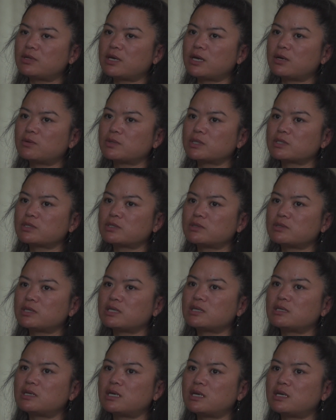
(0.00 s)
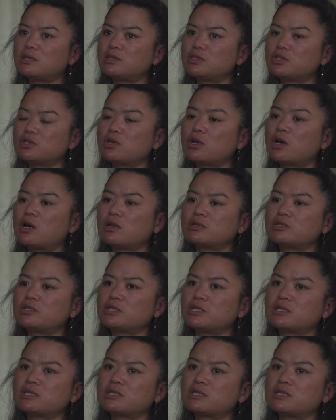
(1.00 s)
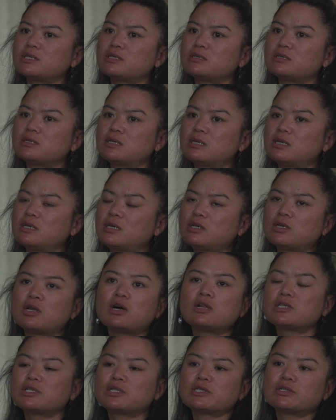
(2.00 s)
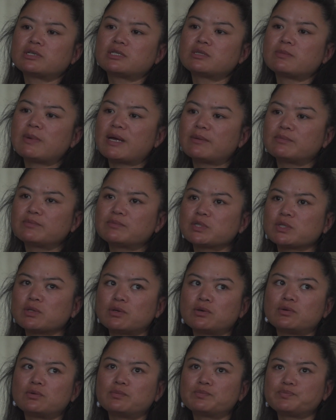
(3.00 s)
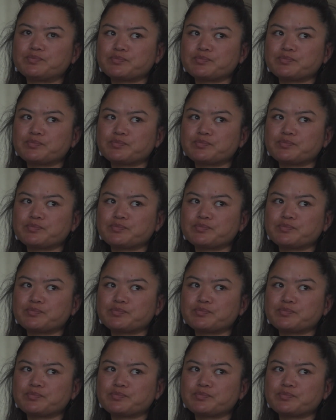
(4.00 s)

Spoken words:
that was to engage knowledges on Tibet. So